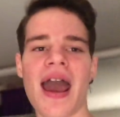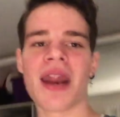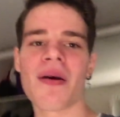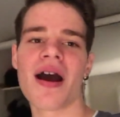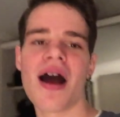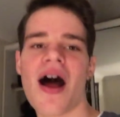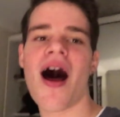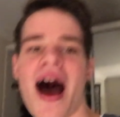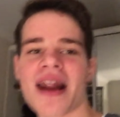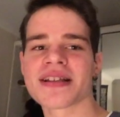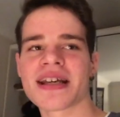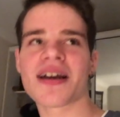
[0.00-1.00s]
Anyway,
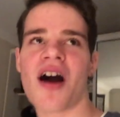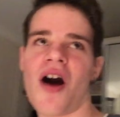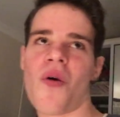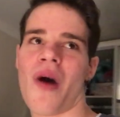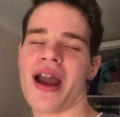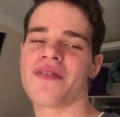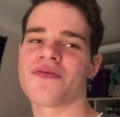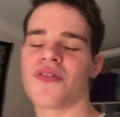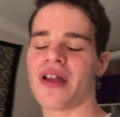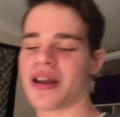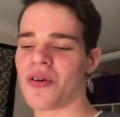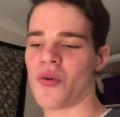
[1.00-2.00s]
I just like can't wait
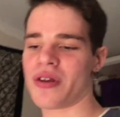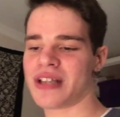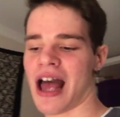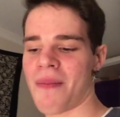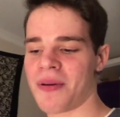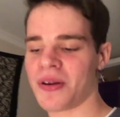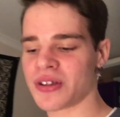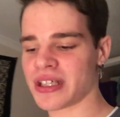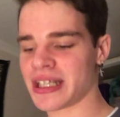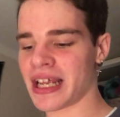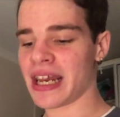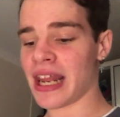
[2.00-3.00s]
for like all this to happen because
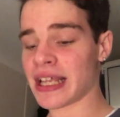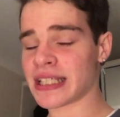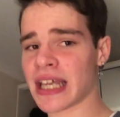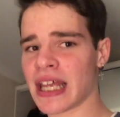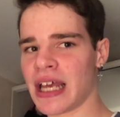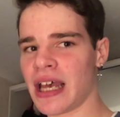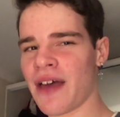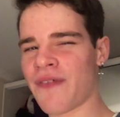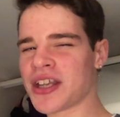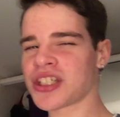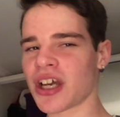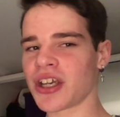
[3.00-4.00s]
it's like an, it's like a
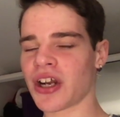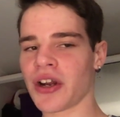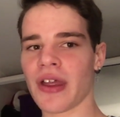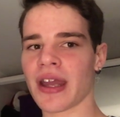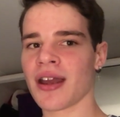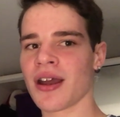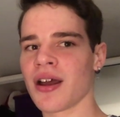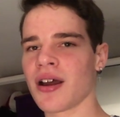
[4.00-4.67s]
adventure, you know, like.